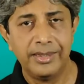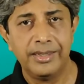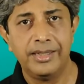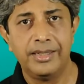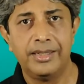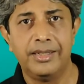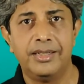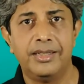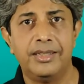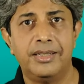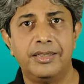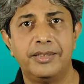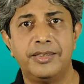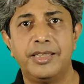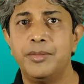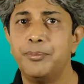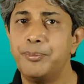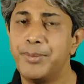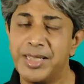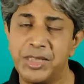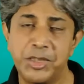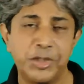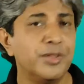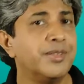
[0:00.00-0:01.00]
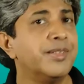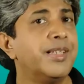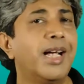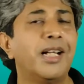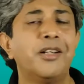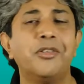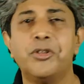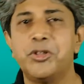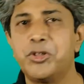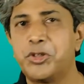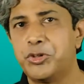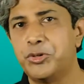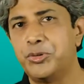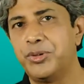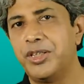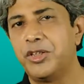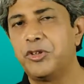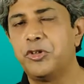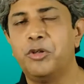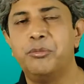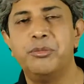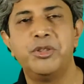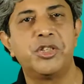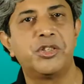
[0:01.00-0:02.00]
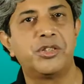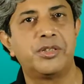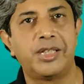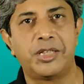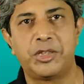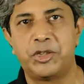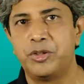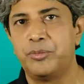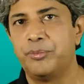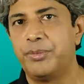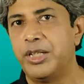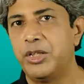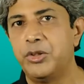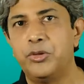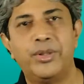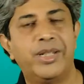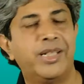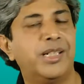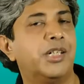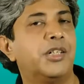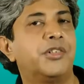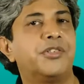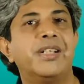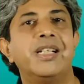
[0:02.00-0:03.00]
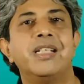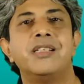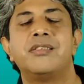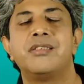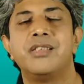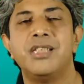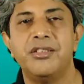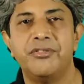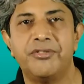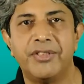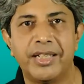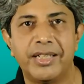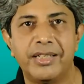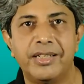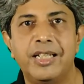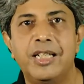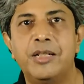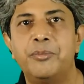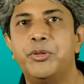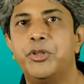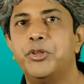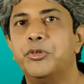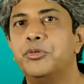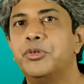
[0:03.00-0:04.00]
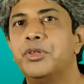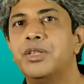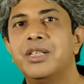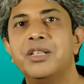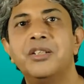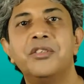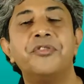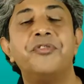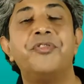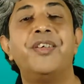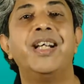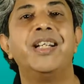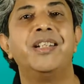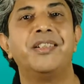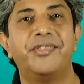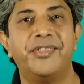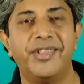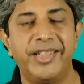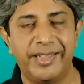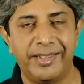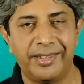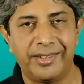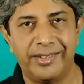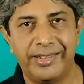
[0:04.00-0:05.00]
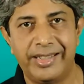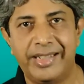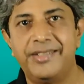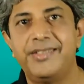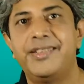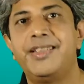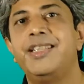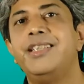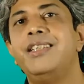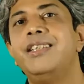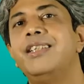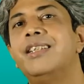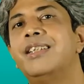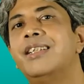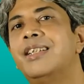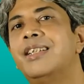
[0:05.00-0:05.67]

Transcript: then mention that also in the comments section below, and I'll try and see if I can help you find greater clarity.